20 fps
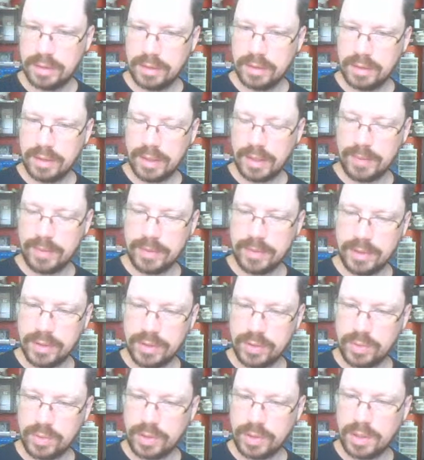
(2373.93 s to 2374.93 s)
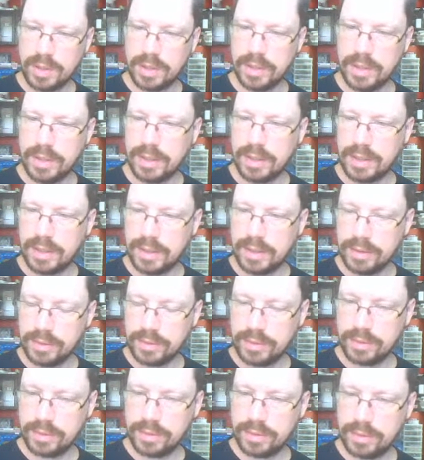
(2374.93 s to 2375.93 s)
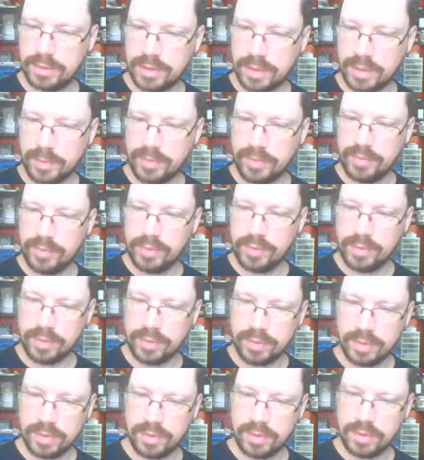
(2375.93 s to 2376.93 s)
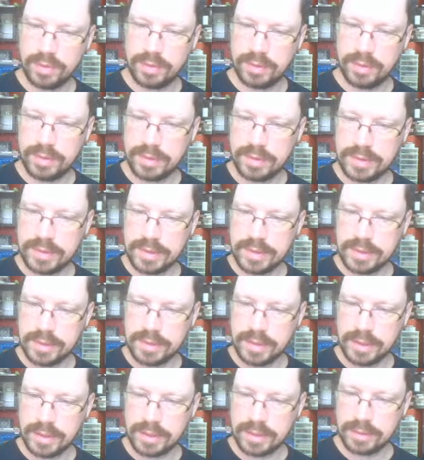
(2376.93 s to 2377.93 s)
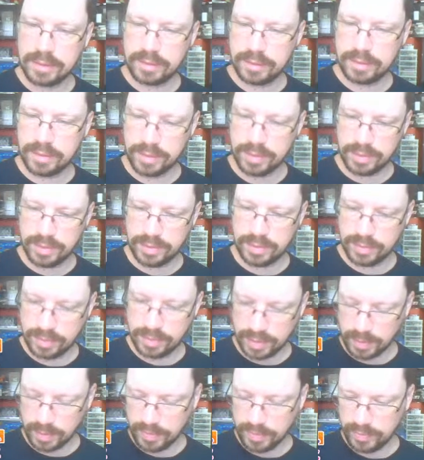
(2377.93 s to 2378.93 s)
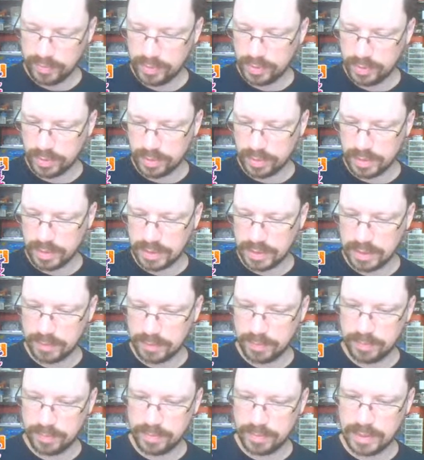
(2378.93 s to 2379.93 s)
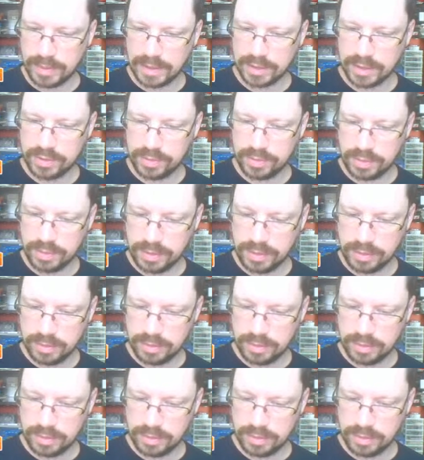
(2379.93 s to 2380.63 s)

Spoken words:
I'm gonna draw a line on top of the door. This is not the top of the door, actually.